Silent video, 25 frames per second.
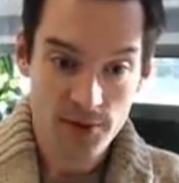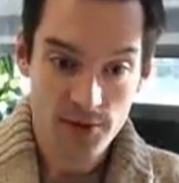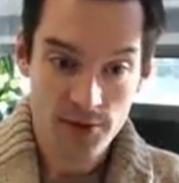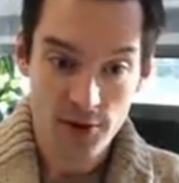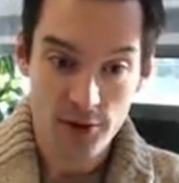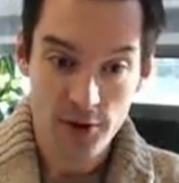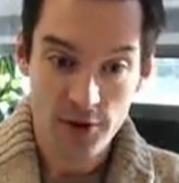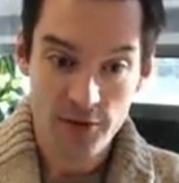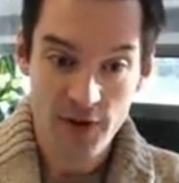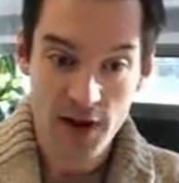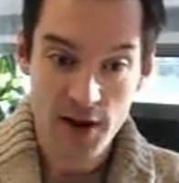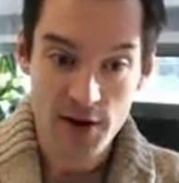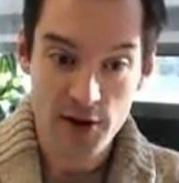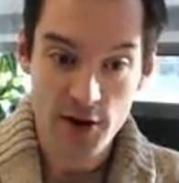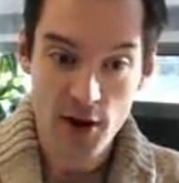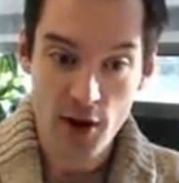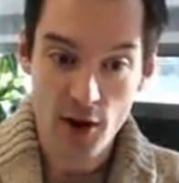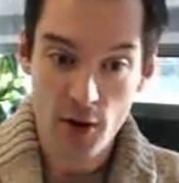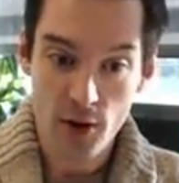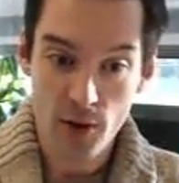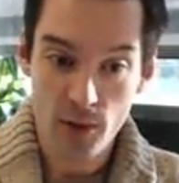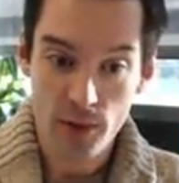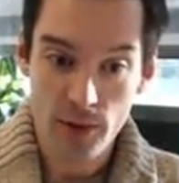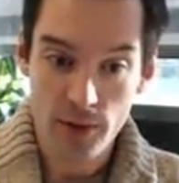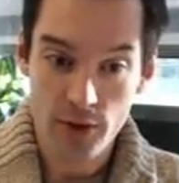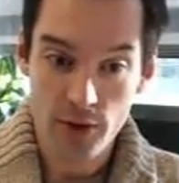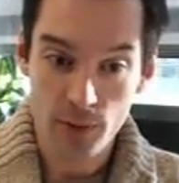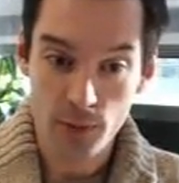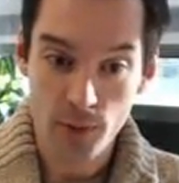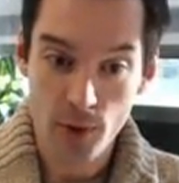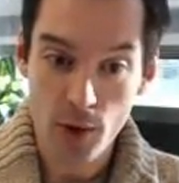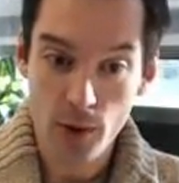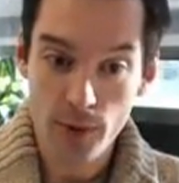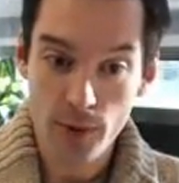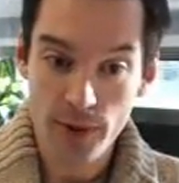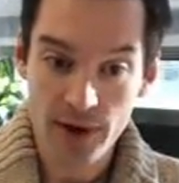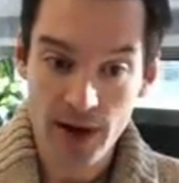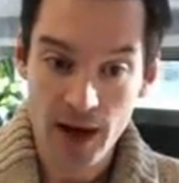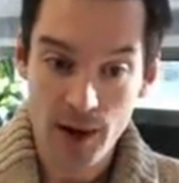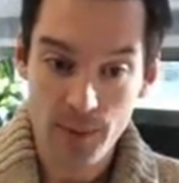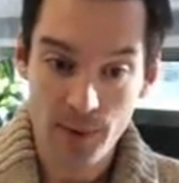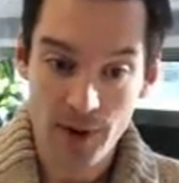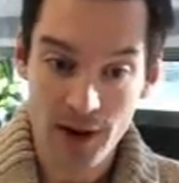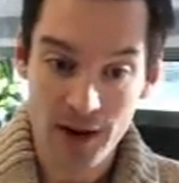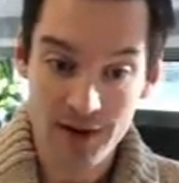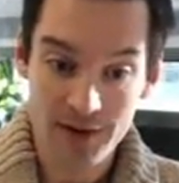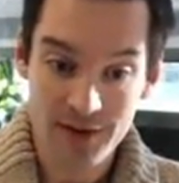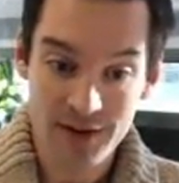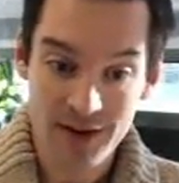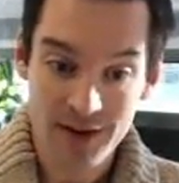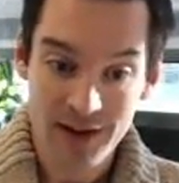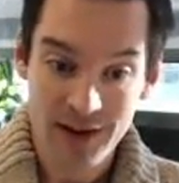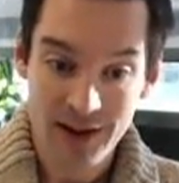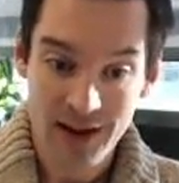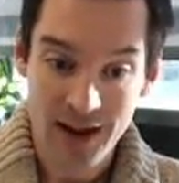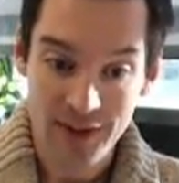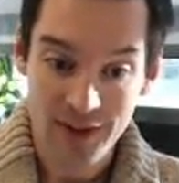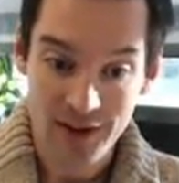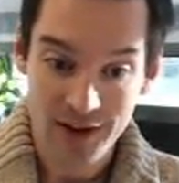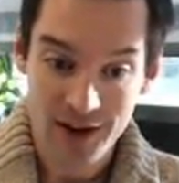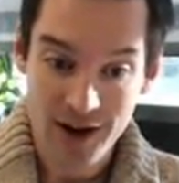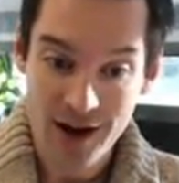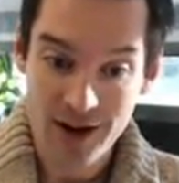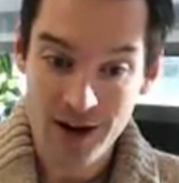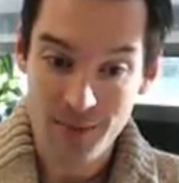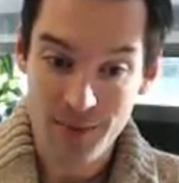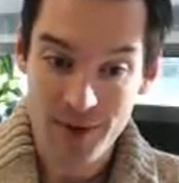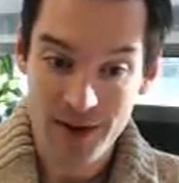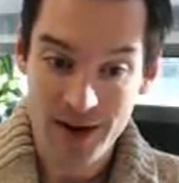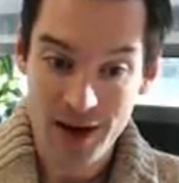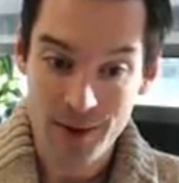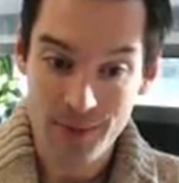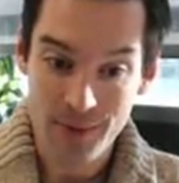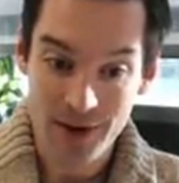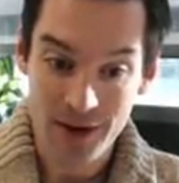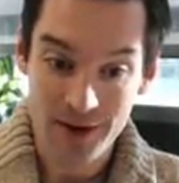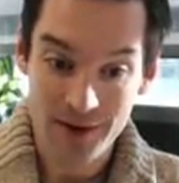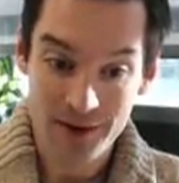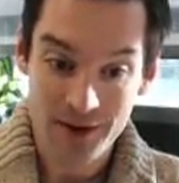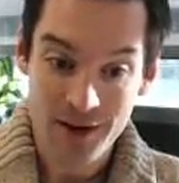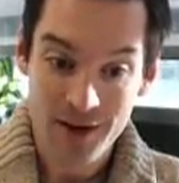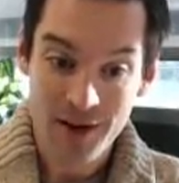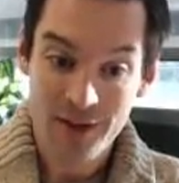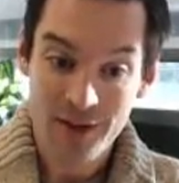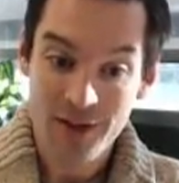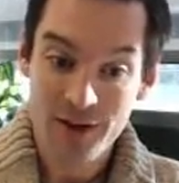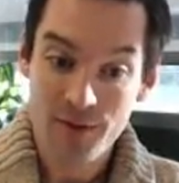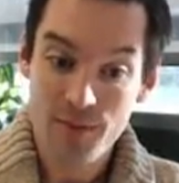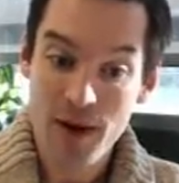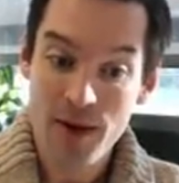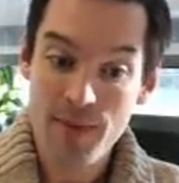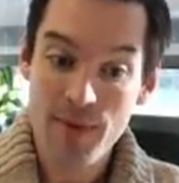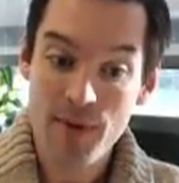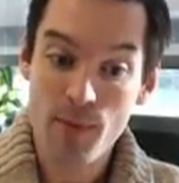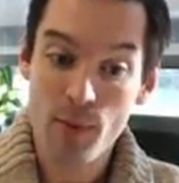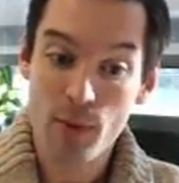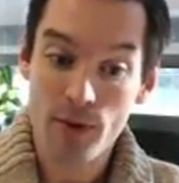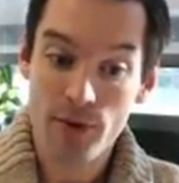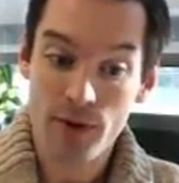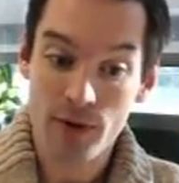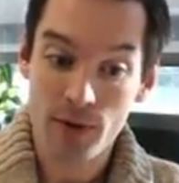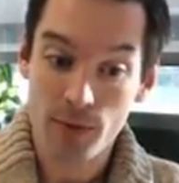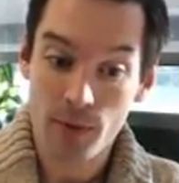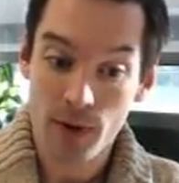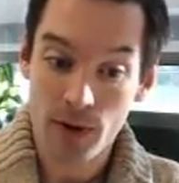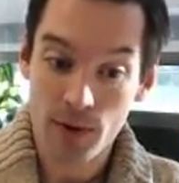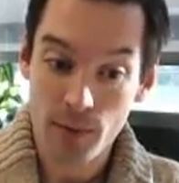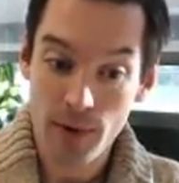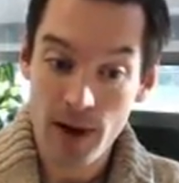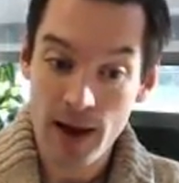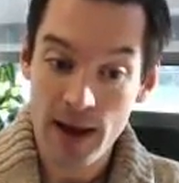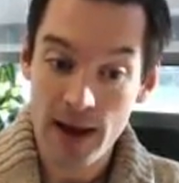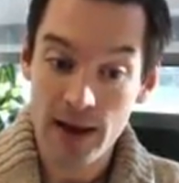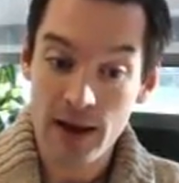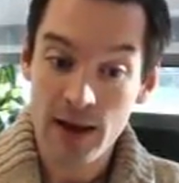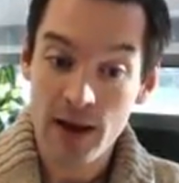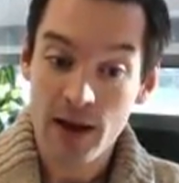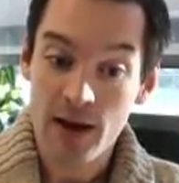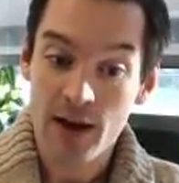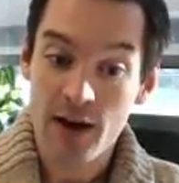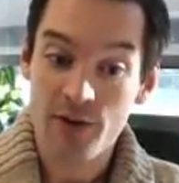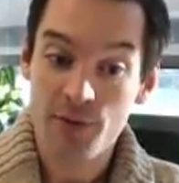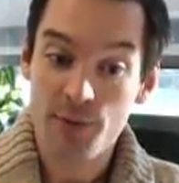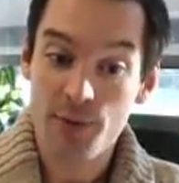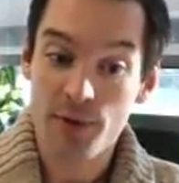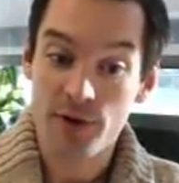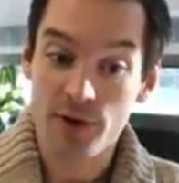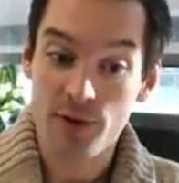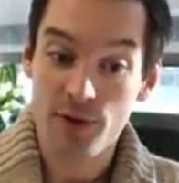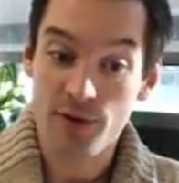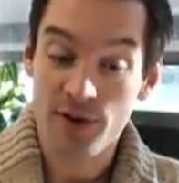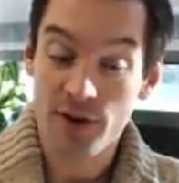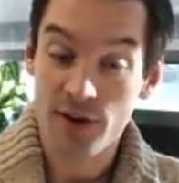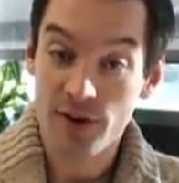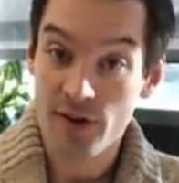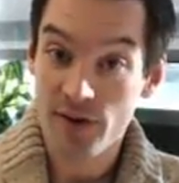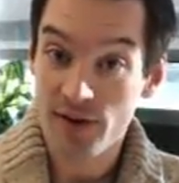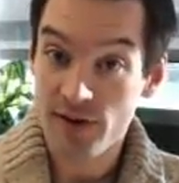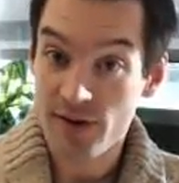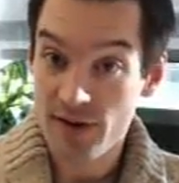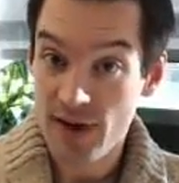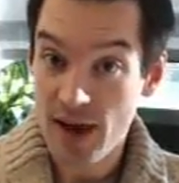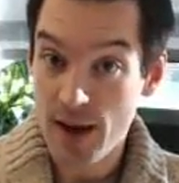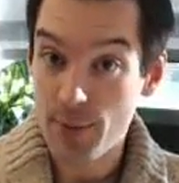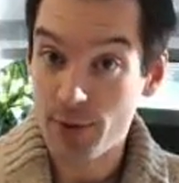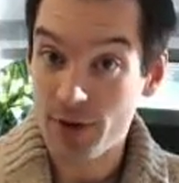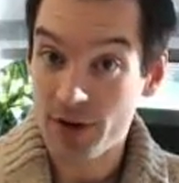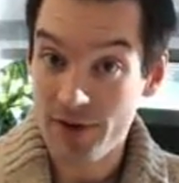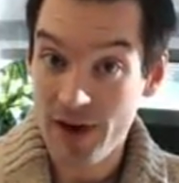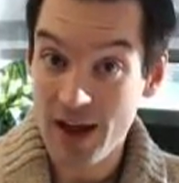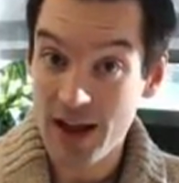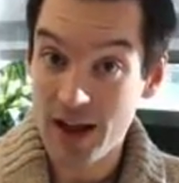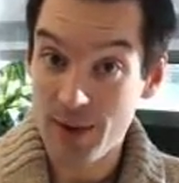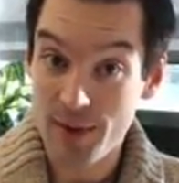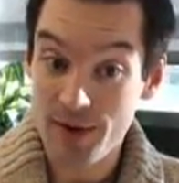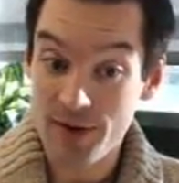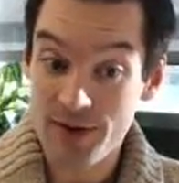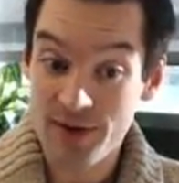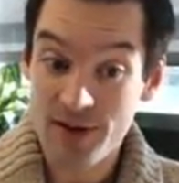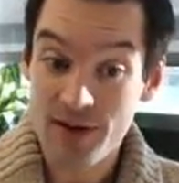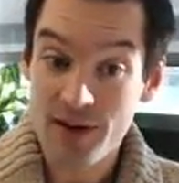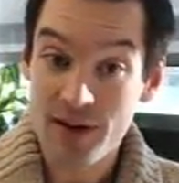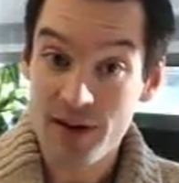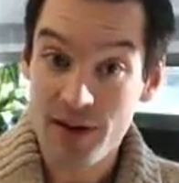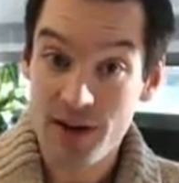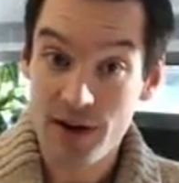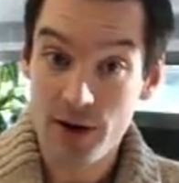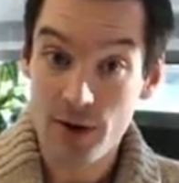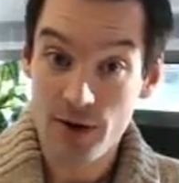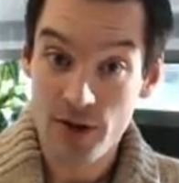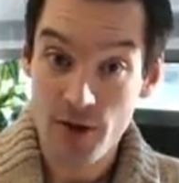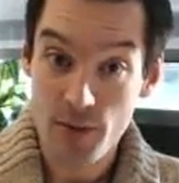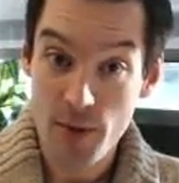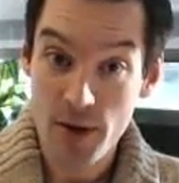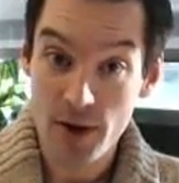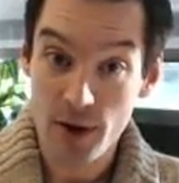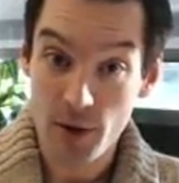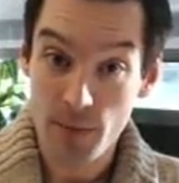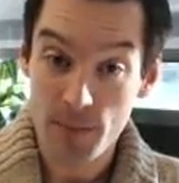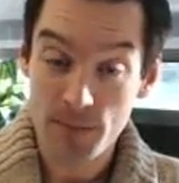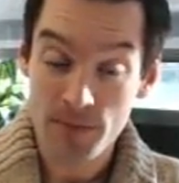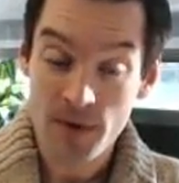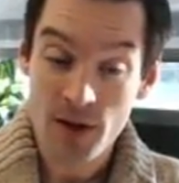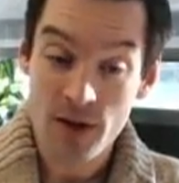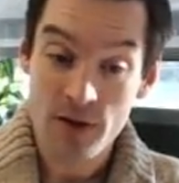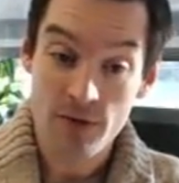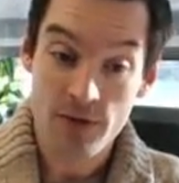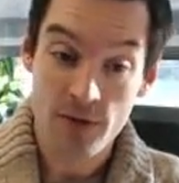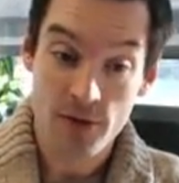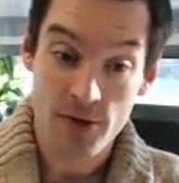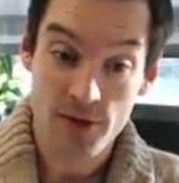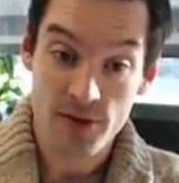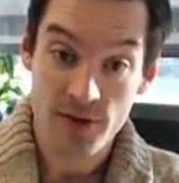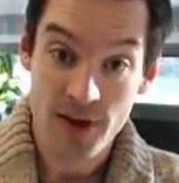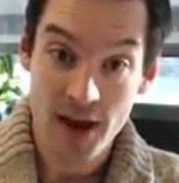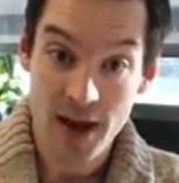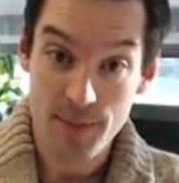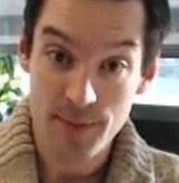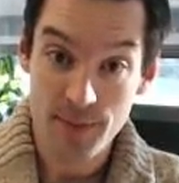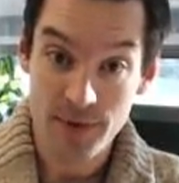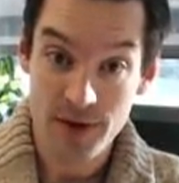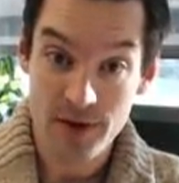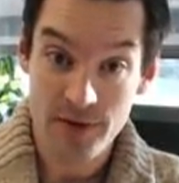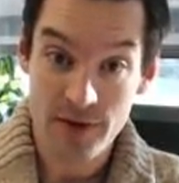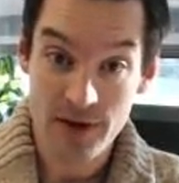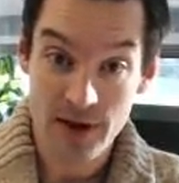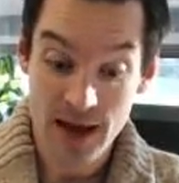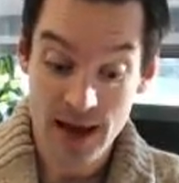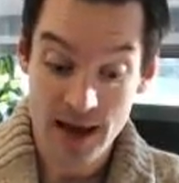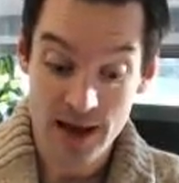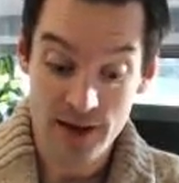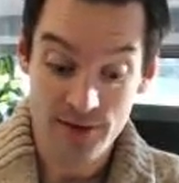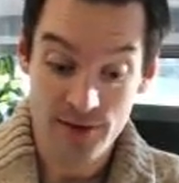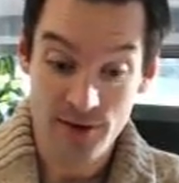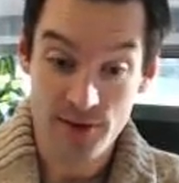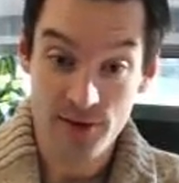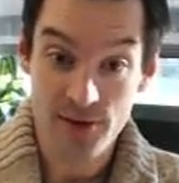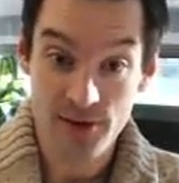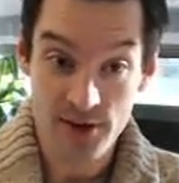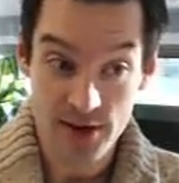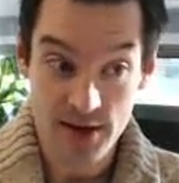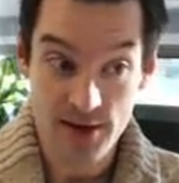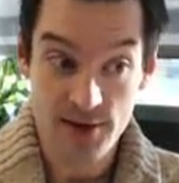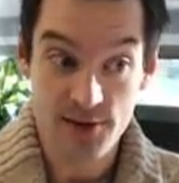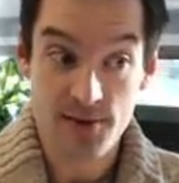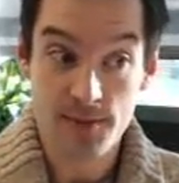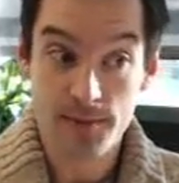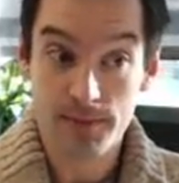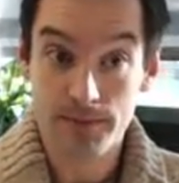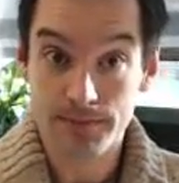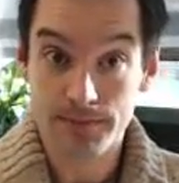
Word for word: So if I know the row that I want and the column that I want, there may be more than one way of producing this table of elements here in the middle for the same given A's and C's.